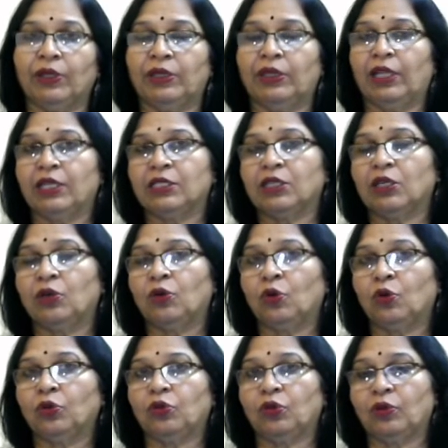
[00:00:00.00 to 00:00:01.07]
there is
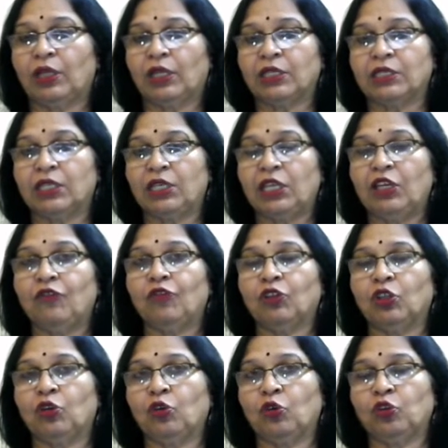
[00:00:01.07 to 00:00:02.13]
a need for
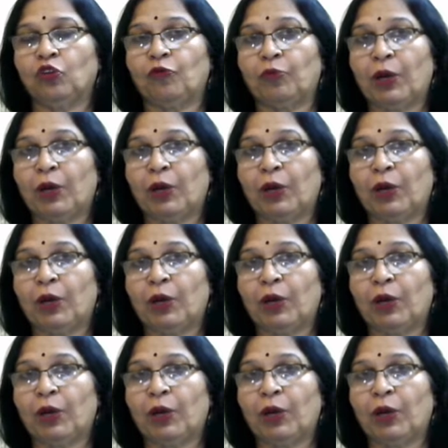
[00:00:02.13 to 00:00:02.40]
the growth of